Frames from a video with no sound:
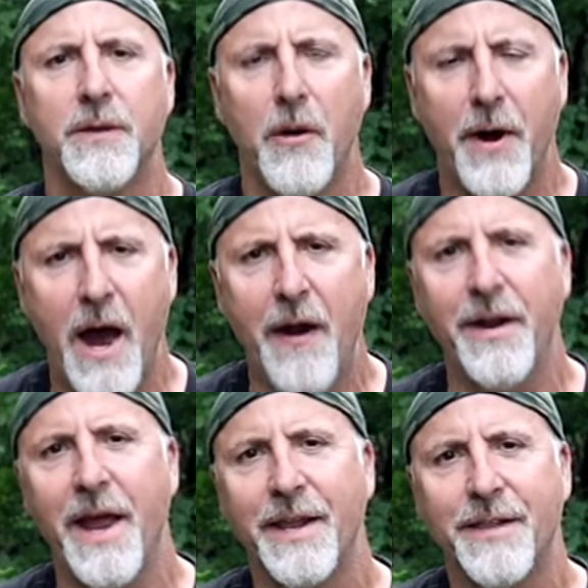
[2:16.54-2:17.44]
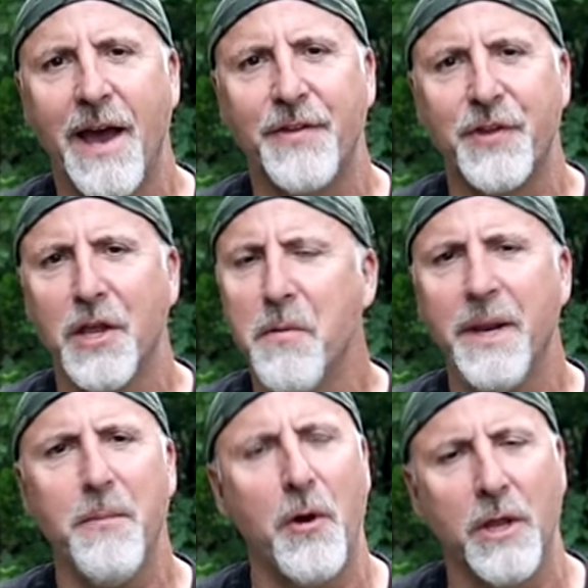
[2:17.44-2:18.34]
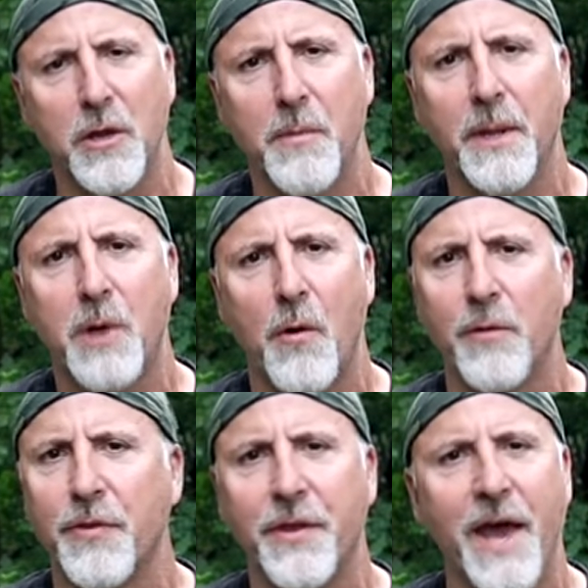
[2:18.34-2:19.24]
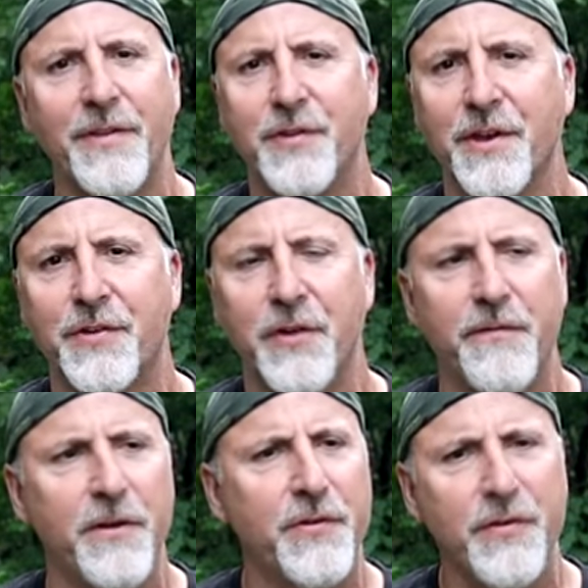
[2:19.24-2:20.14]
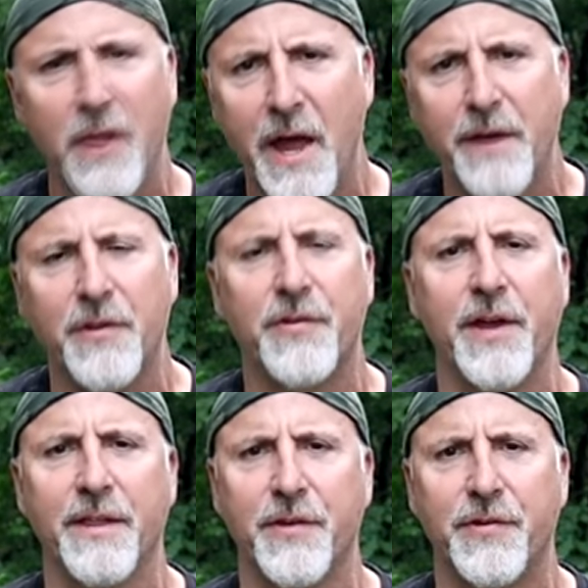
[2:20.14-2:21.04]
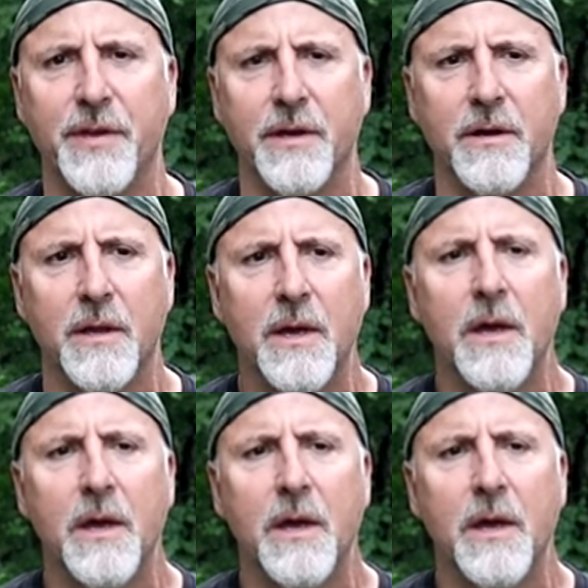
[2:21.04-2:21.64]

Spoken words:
Now a hard anodized aluminum or aluminum coated with a nonstick surface is lighter than stainless steel,